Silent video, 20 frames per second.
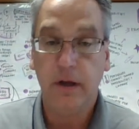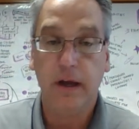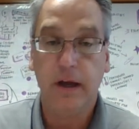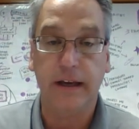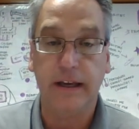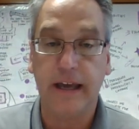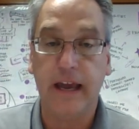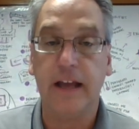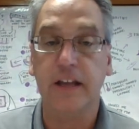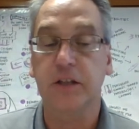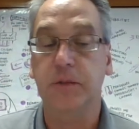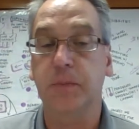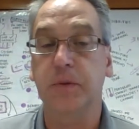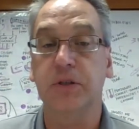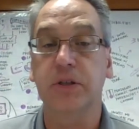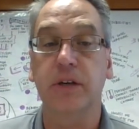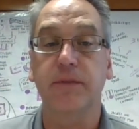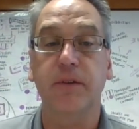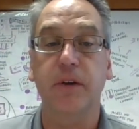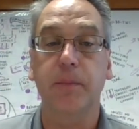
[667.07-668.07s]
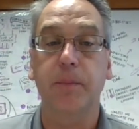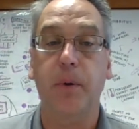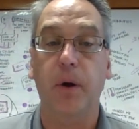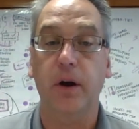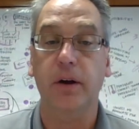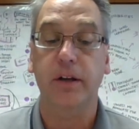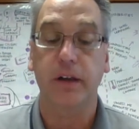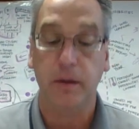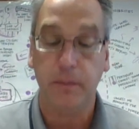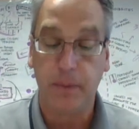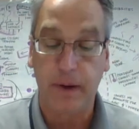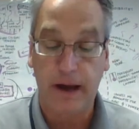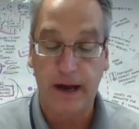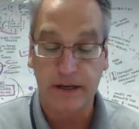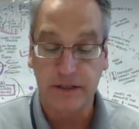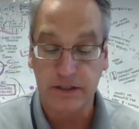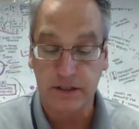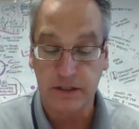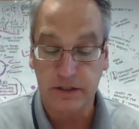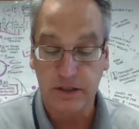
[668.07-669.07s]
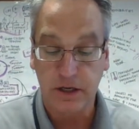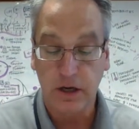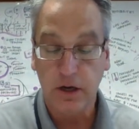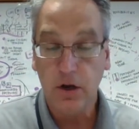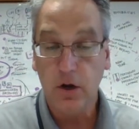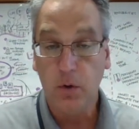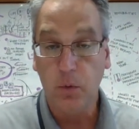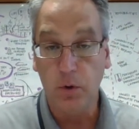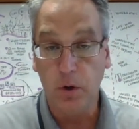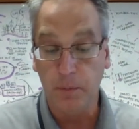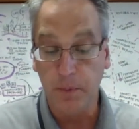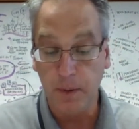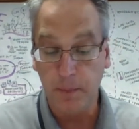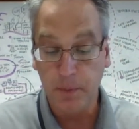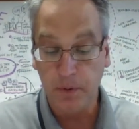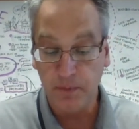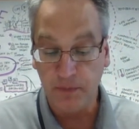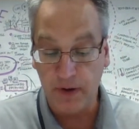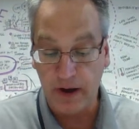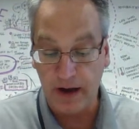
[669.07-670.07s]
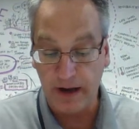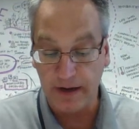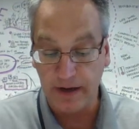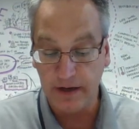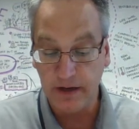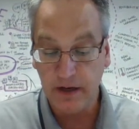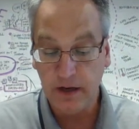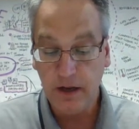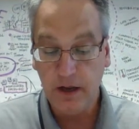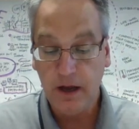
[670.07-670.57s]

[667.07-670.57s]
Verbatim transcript: Again, specific parking passes will be provided.